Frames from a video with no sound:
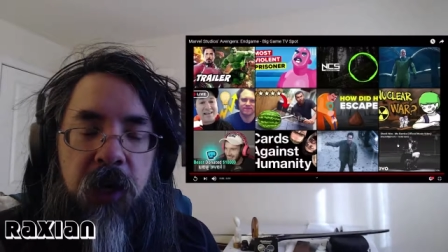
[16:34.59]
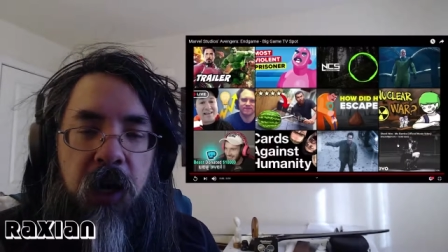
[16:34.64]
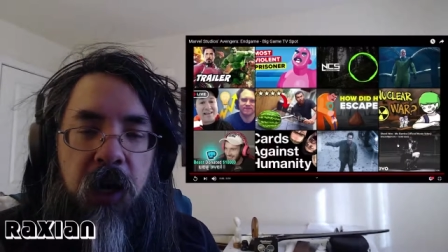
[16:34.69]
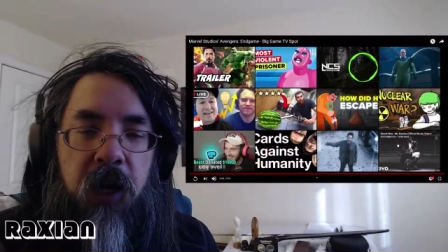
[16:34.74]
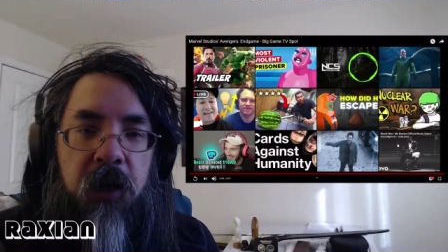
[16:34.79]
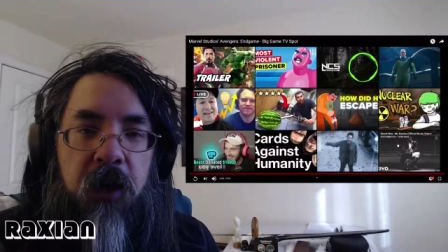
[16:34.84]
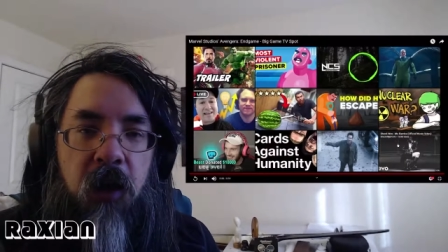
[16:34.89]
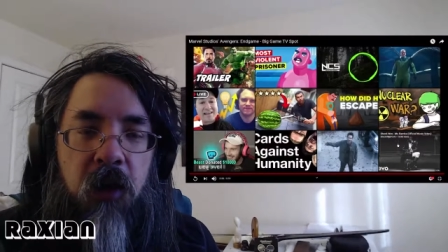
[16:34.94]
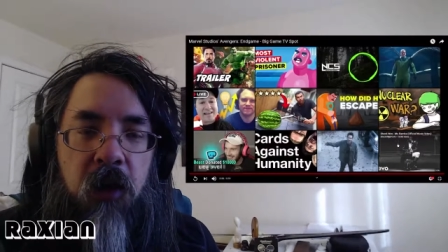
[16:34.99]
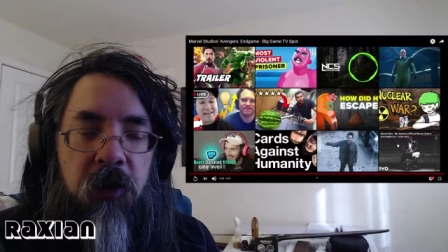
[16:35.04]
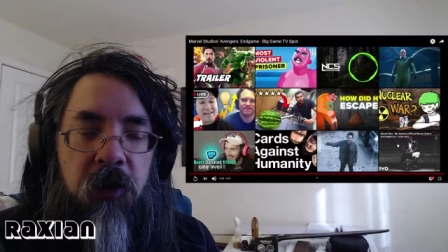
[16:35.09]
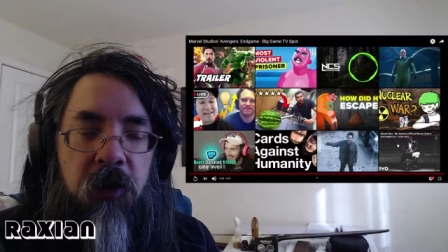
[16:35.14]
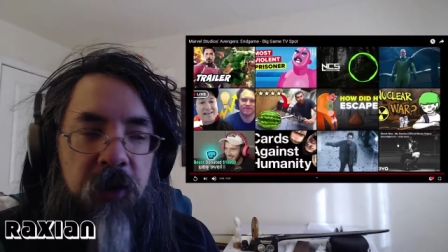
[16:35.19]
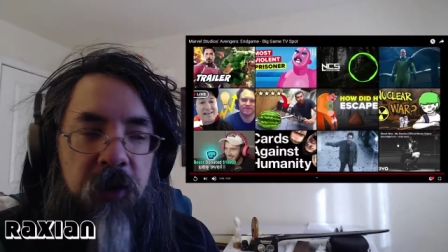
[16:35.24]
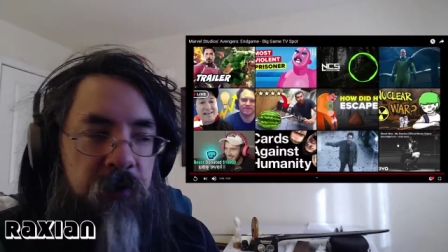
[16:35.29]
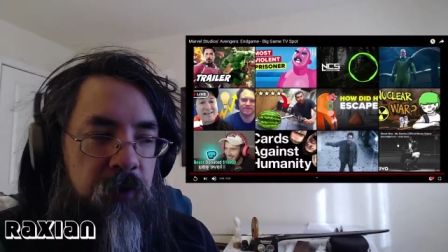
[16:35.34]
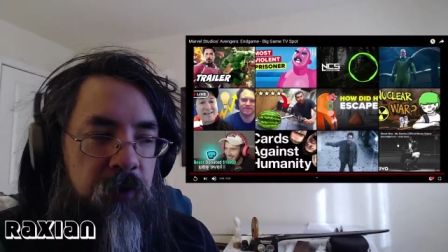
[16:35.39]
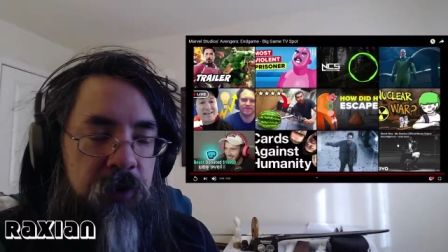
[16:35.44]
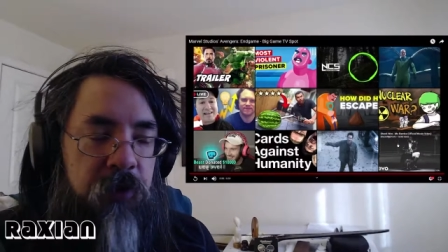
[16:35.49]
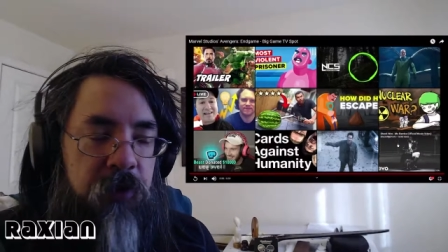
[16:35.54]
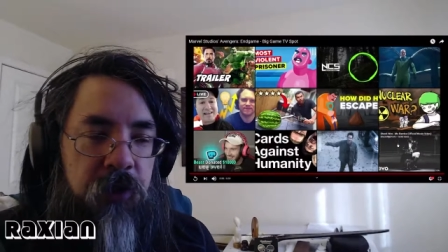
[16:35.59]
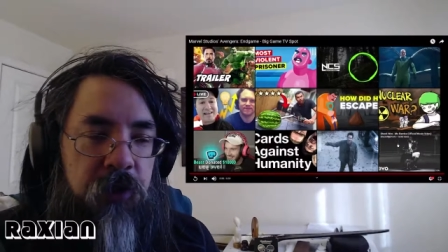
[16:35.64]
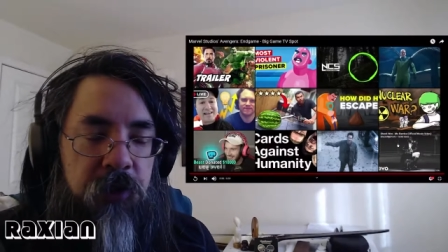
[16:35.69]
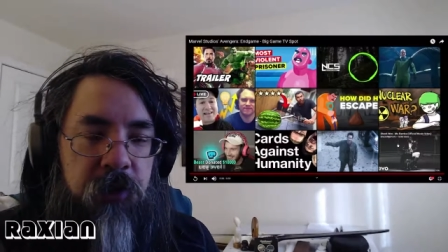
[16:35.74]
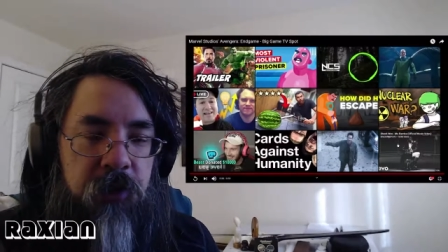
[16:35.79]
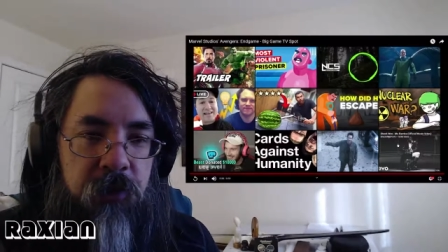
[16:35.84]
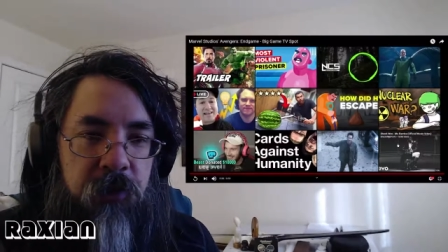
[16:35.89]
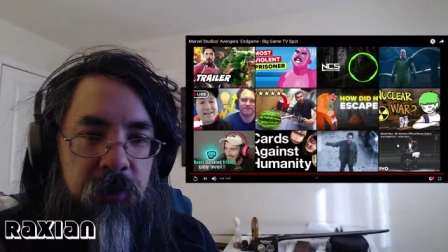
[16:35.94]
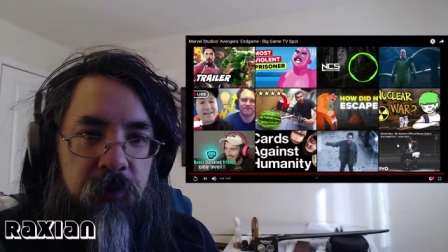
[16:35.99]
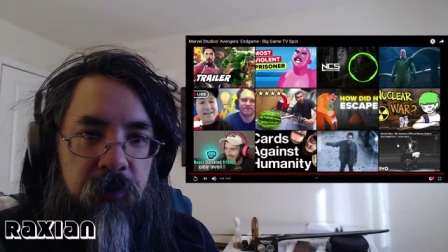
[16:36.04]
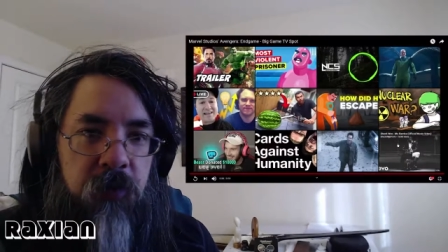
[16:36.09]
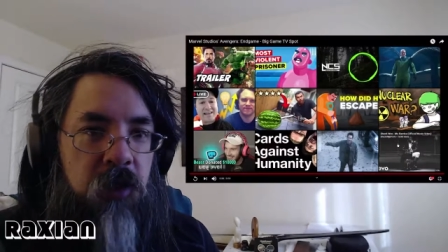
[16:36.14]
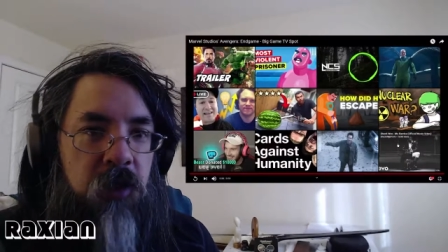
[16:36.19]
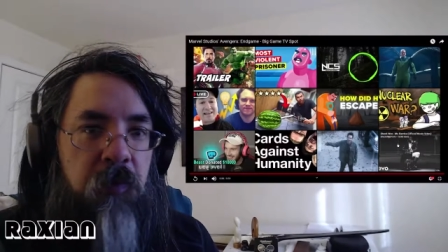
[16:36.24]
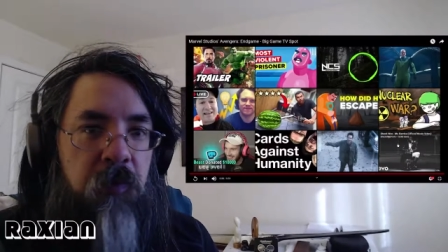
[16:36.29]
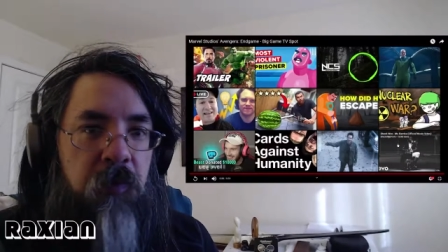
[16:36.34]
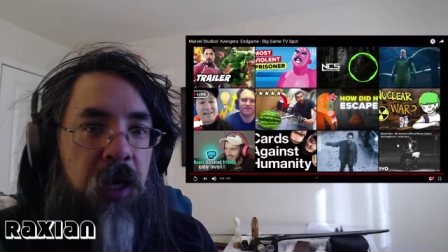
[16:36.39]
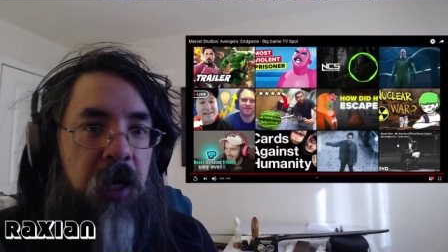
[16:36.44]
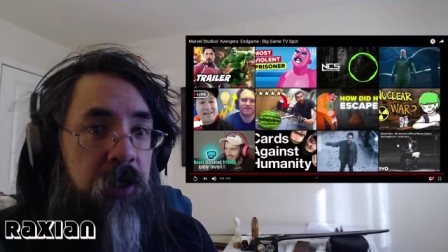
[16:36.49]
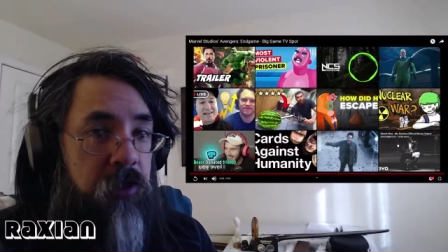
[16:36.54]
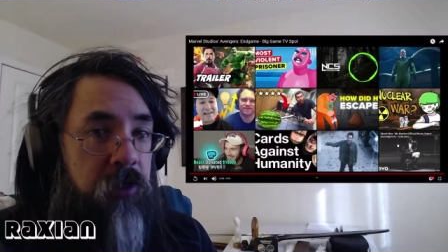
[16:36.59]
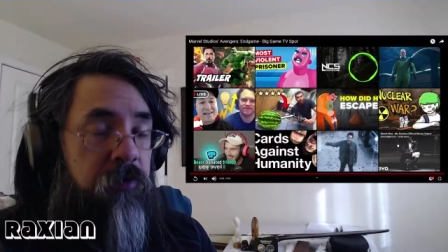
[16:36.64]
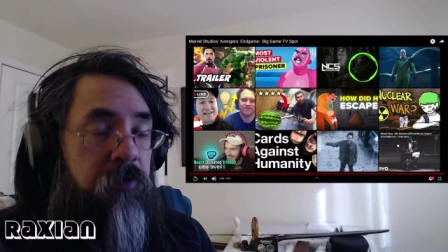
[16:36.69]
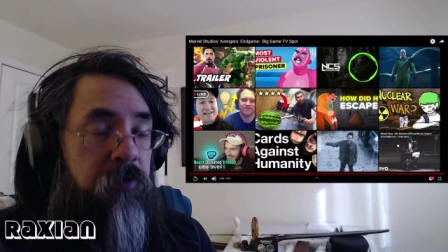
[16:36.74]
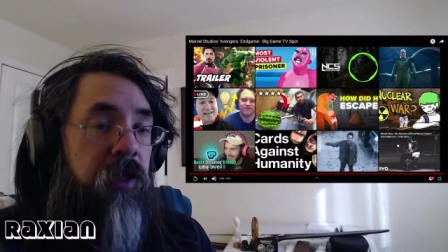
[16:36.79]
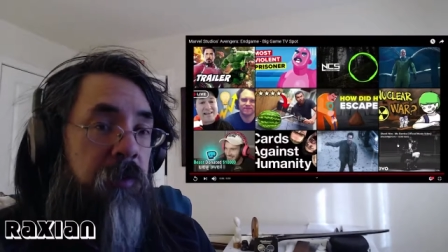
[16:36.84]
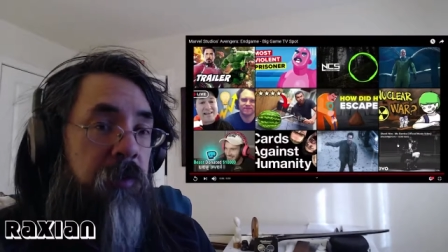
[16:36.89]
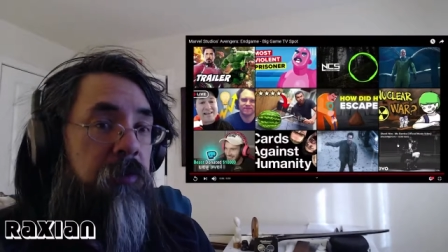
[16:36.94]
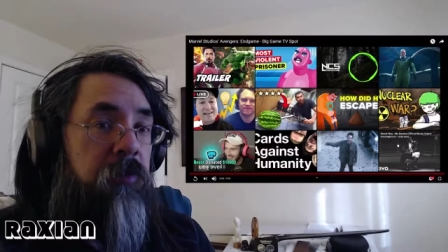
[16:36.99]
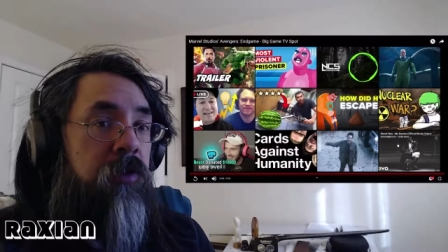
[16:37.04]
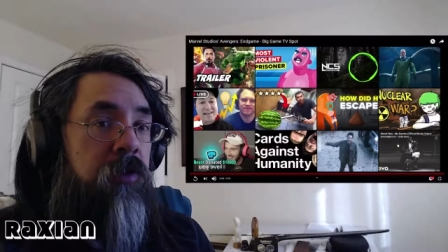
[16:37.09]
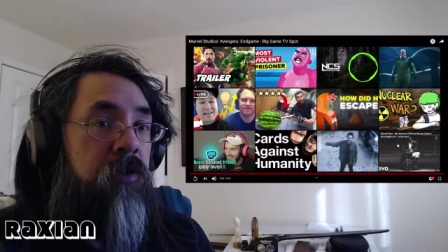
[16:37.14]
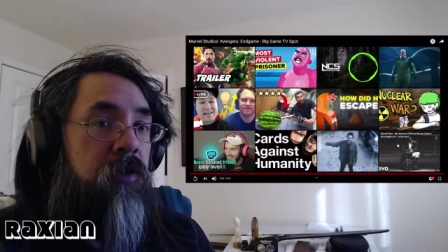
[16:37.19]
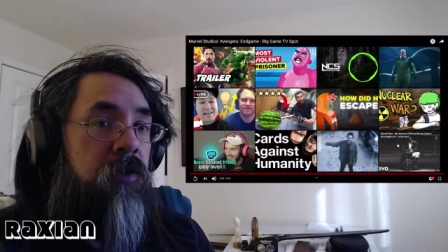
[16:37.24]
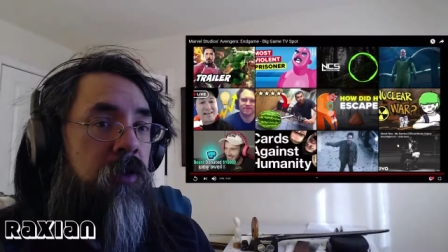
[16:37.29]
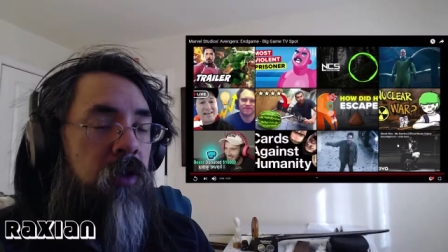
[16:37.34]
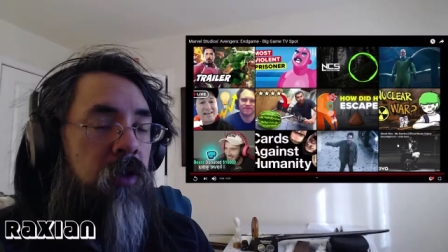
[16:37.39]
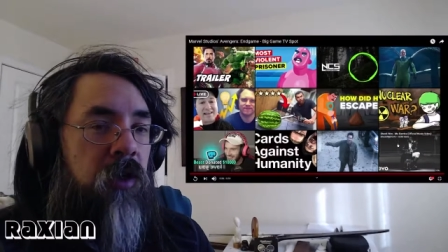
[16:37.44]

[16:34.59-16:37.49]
and other things versus the mainstreams.